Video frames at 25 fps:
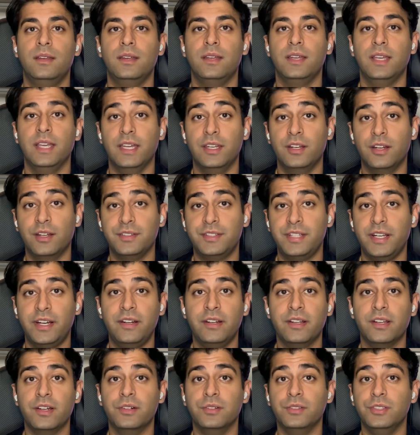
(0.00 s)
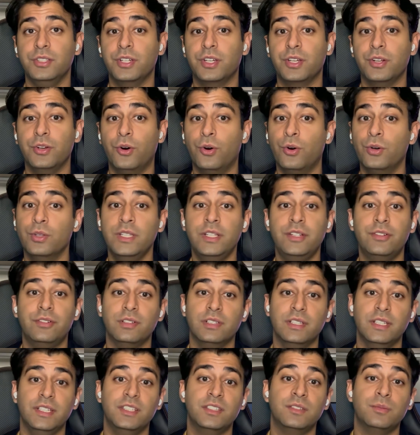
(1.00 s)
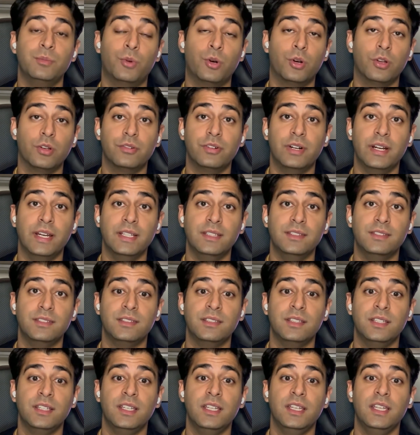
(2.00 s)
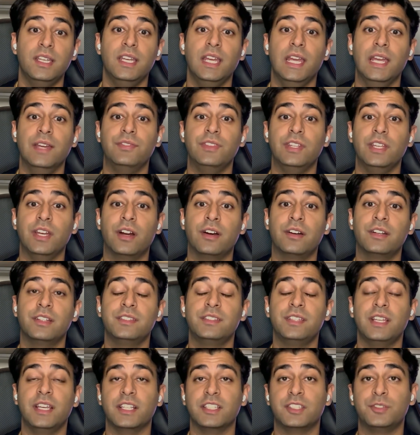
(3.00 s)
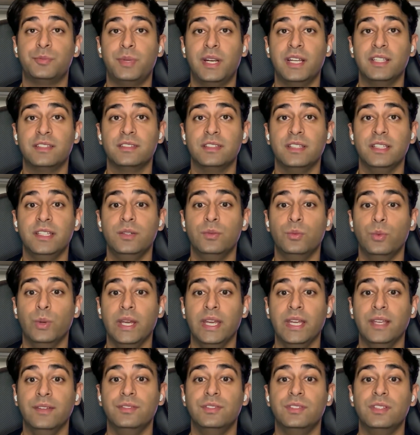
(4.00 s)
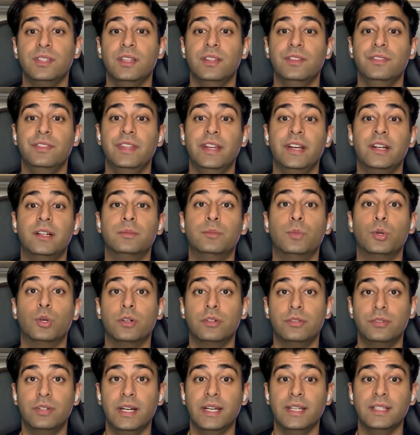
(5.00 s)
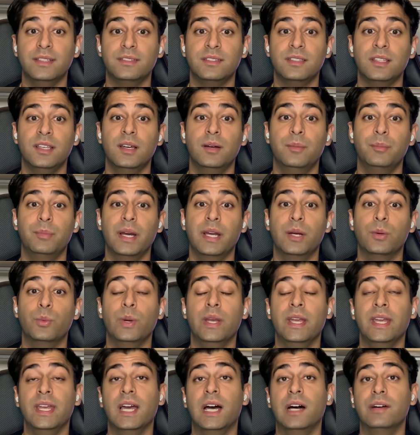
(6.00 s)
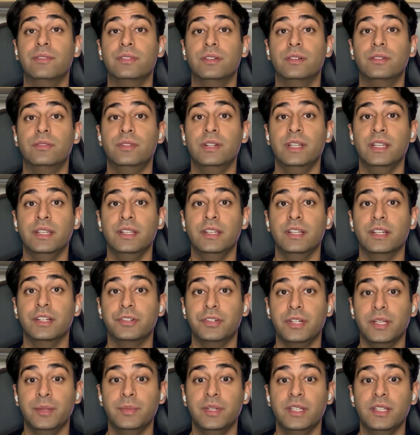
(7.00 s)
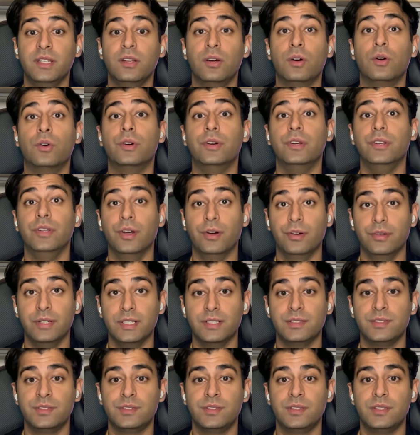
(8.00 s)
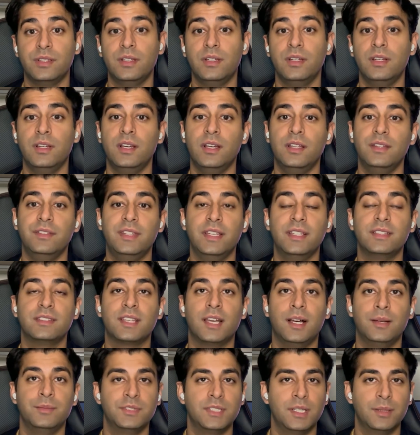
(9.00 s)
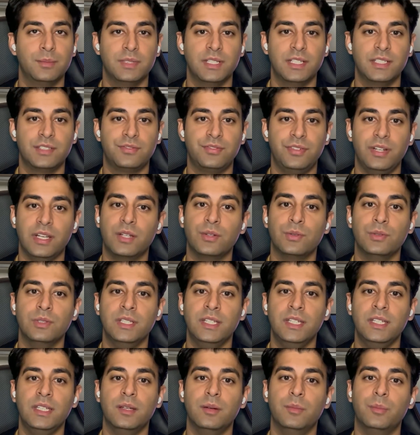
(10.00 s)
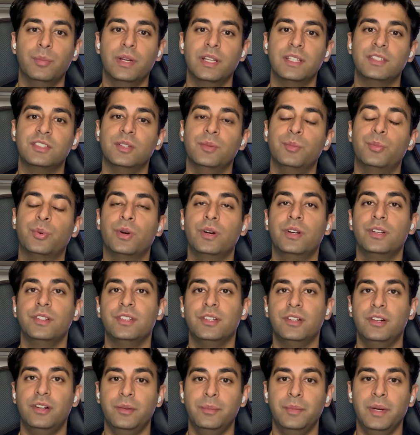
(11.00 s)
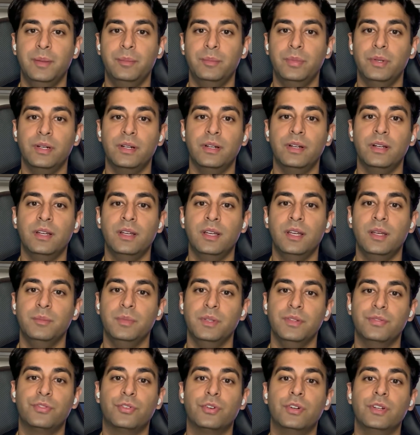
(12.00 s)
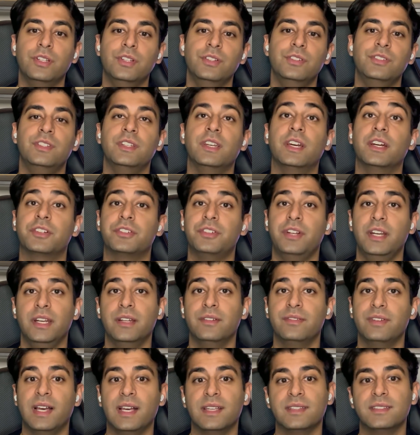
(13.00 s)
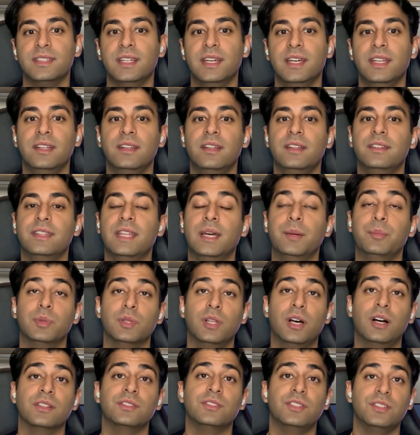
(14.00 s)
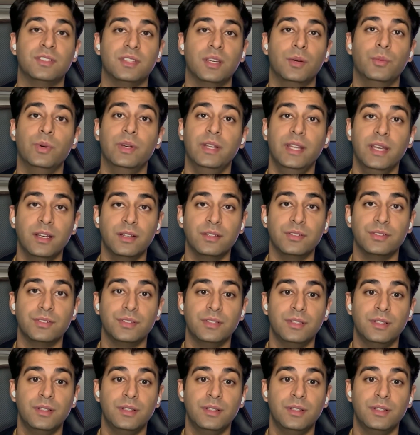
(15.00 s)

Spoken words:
In Ontario, you can only release moral rights if the artist expressly waives their moral rights by way of a written agreement or notice. This comes up less frequently, but it's important to remember before using a creative asset that belongs to someone else.